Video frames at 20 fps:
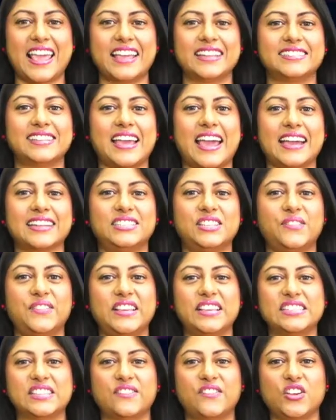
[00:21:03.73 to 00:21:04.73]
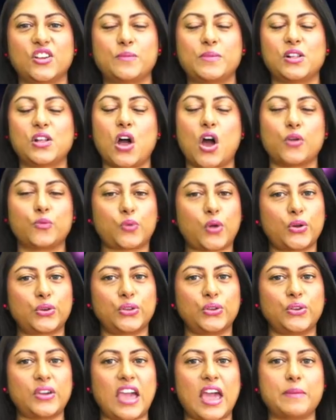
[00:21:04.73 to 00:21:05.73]
Tag TV is available on
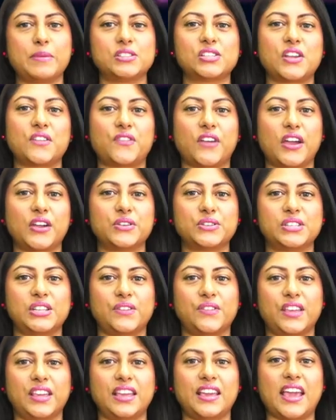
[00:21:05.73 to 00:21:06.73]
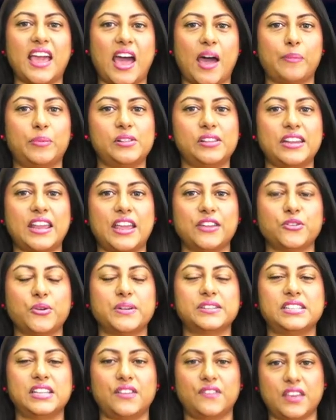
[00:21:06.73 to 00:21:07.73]
Roku, Amazon Fire TV, Apple and
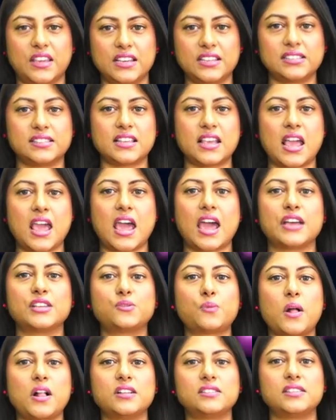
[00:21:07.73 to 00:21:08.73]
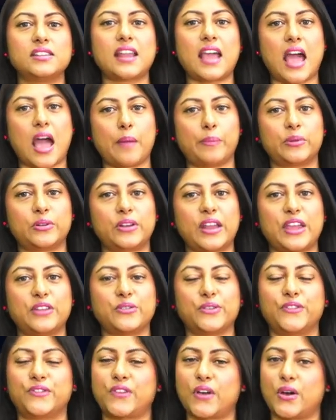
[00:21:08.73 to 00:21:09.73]
Android TVs, as well as on Apple and
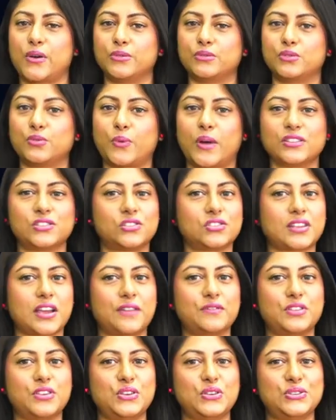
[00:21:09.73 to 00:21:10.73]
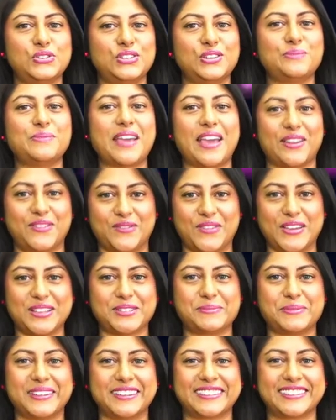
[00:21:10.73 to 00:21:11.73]
Android phones. Watch us live on YouTube and
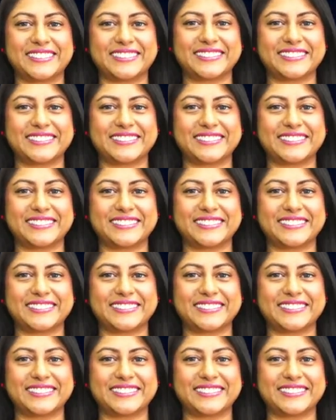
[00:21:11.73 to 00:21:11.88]
Facebook.